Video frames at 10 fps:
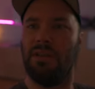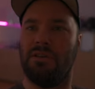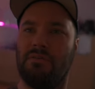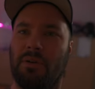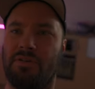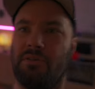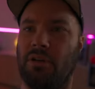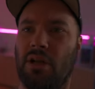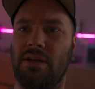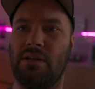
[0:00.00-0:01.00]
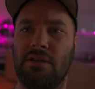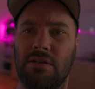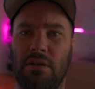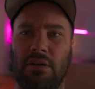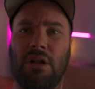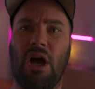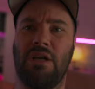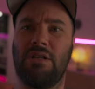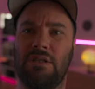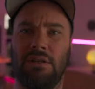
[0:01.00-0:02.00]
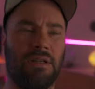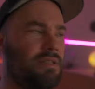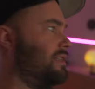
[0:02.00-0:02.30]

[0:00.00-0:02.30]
this is what my studio likes, likes, looks